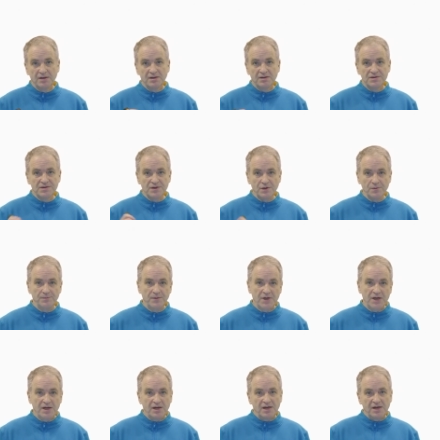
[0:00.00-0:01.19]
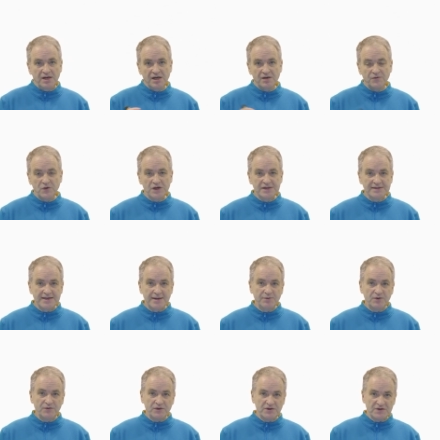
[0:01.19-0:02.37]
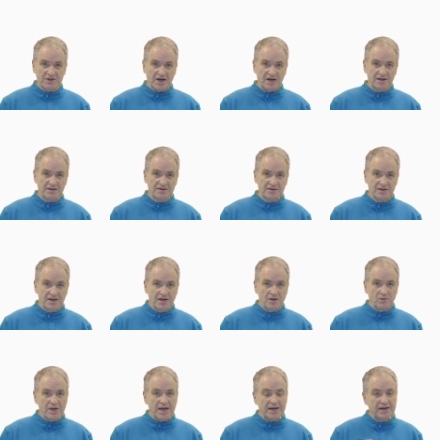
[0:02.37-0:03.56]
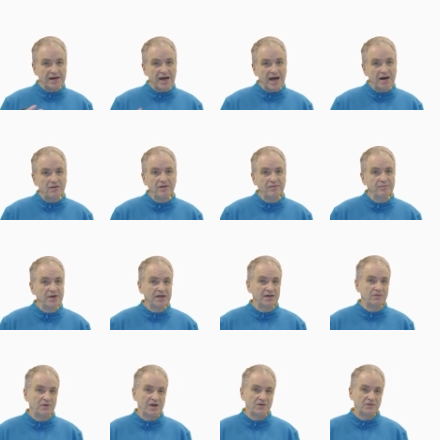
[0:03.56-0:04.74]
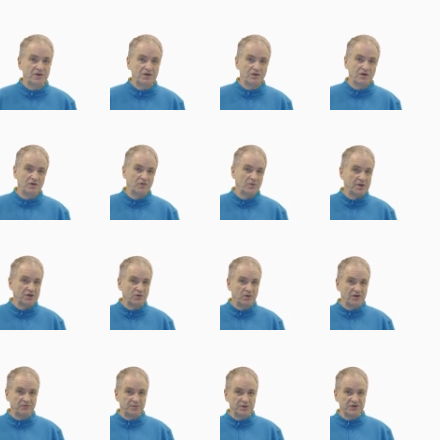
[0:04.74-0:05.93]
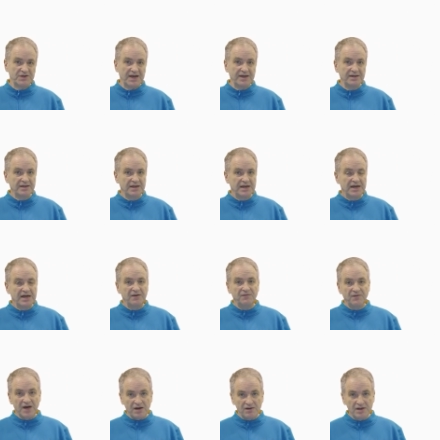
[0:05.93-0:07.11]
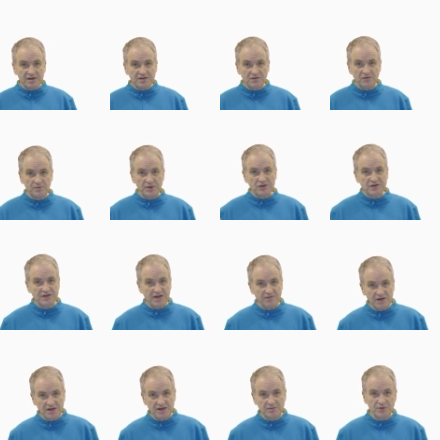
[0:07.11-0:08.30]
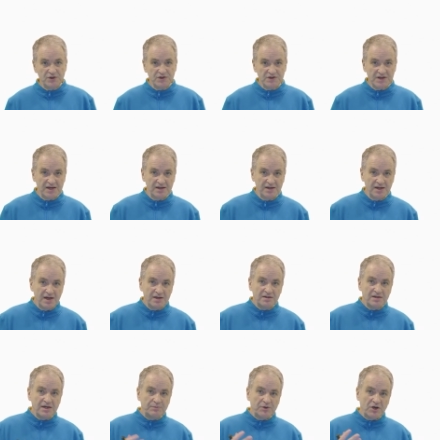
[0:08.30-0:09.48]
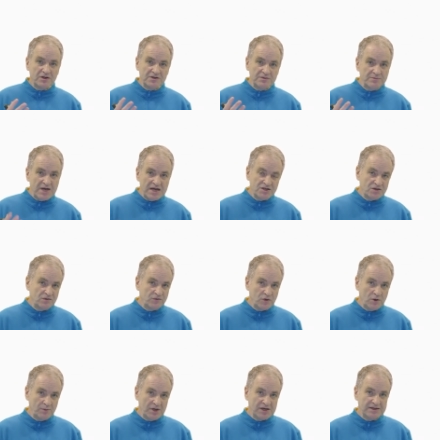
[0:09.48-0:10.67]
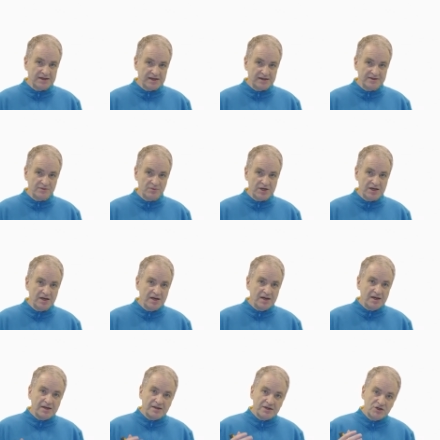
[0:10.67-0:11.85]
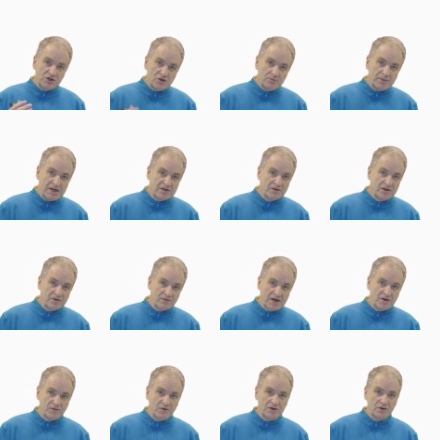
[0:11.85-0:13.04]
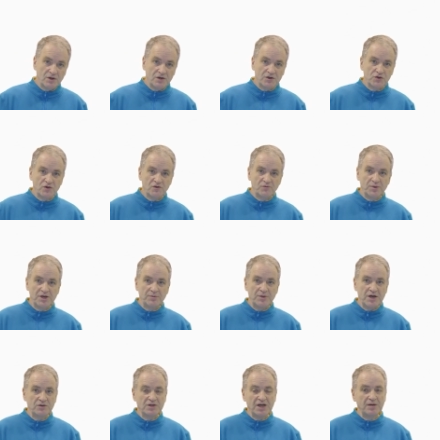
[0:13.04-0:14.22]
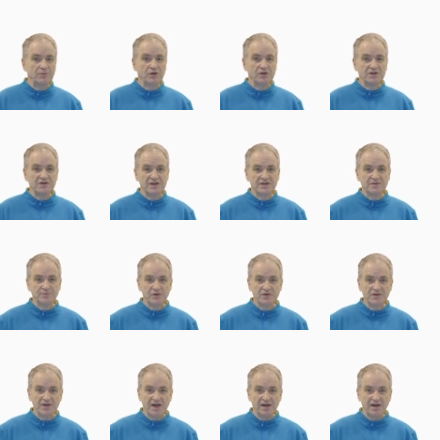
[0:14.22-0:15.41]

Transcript: So here, for example, for stocks, we had an arithmetic rate of return of about 12%, a variance of about 17%. The approximation formula tells me the geometric rate of return should have been about 10.6%.